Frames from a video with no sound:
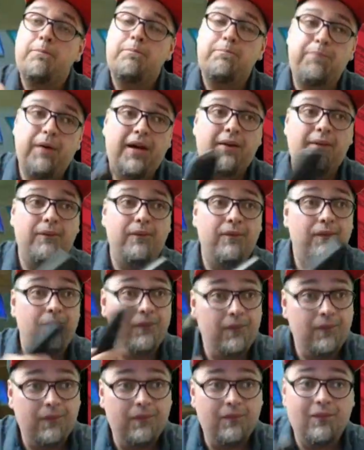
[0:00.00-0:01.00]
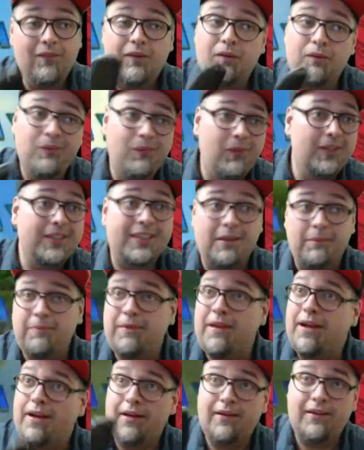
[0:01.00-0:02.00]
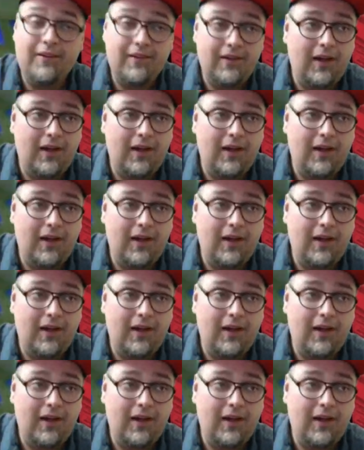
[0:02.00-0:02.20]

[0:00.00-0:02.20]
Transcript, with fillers: But once I'm there,